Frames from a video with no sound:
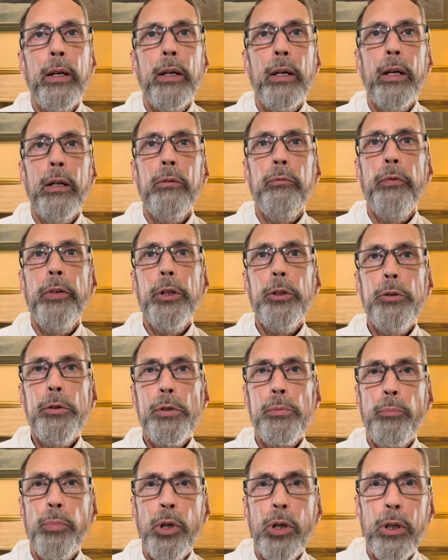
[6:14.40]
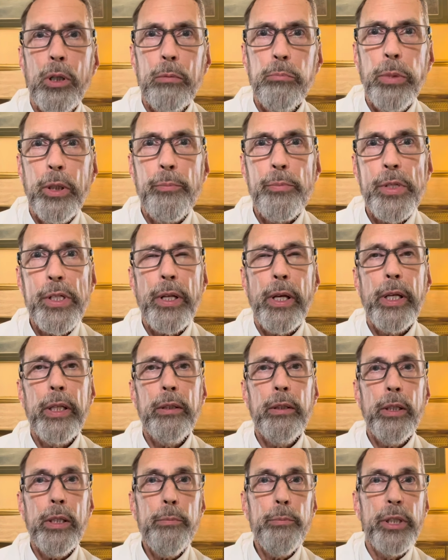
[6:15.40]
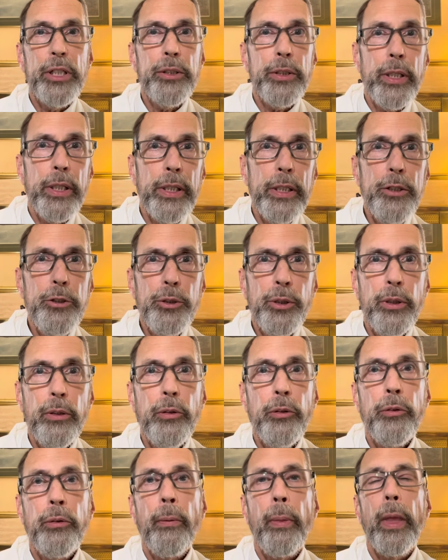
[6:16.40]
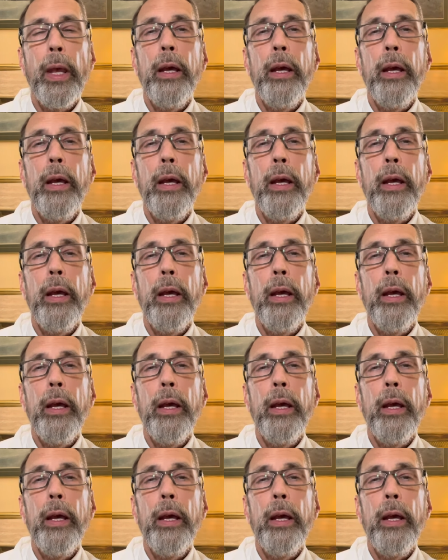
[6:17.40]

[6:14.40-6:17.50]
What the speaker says: of those problems and limitations.